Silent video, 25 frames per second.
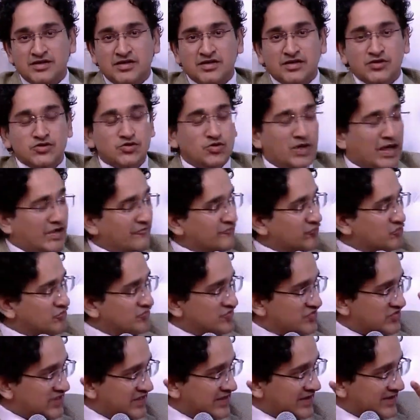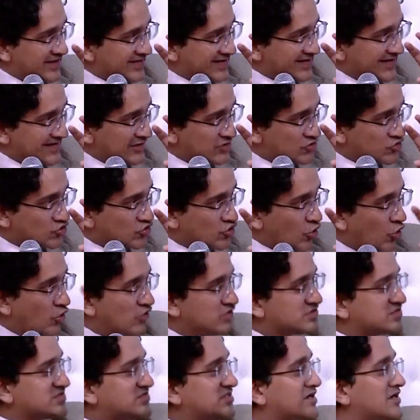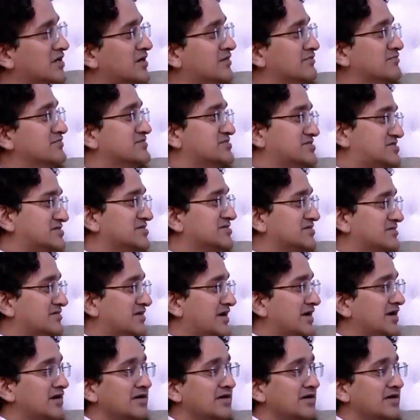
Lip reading: you have to see it in those terms, right?